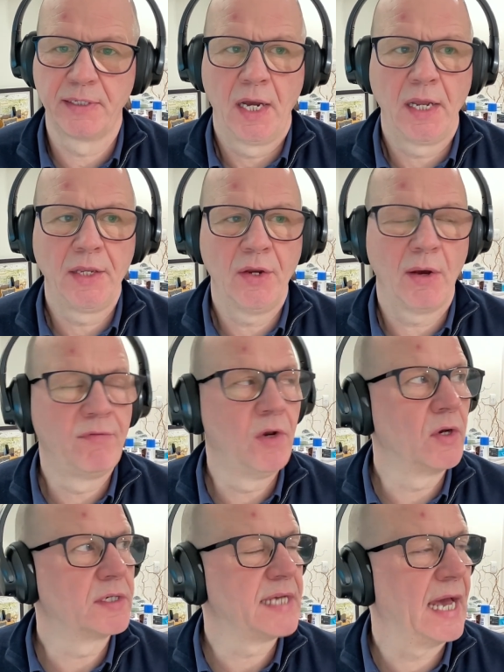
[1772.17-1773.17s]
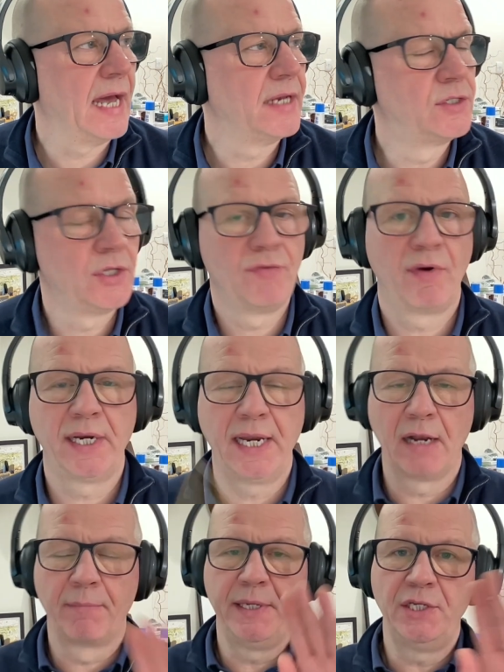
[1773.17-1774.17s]
And I've looked at, do you run an
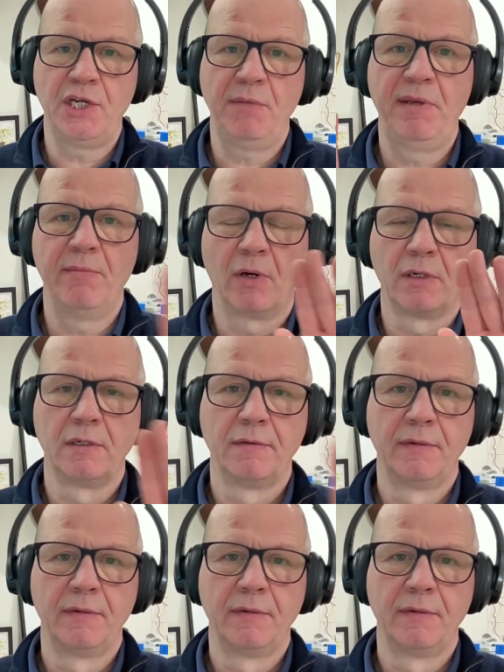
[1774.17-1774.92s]
LPGP model?